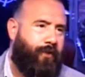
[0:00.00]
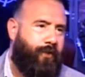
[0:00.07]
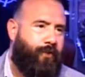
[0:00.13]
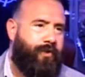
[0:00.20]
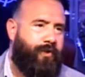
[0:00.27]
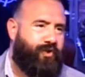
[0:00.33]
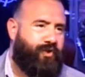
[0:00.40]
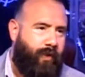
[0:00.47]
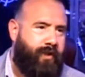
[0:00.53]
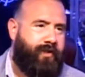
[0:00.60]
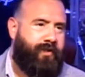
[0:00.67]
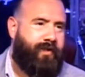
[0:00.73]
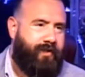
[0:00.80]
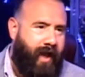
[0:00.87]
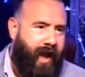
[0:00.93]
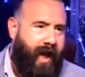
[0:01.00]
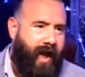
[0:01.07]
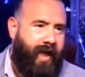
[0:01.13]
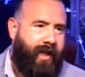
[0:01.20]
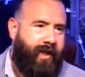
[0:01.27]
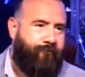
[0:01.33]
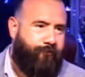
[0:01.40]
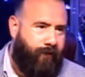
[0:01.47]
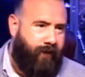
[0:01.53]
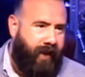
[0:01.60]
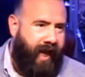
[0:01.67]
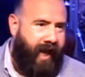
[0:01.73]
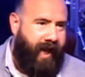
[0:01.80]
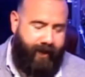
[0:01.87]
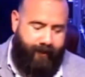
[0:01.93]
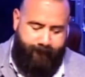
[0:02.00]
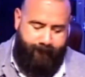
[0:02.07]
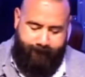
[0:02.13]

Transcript: who is willing to die for a lie.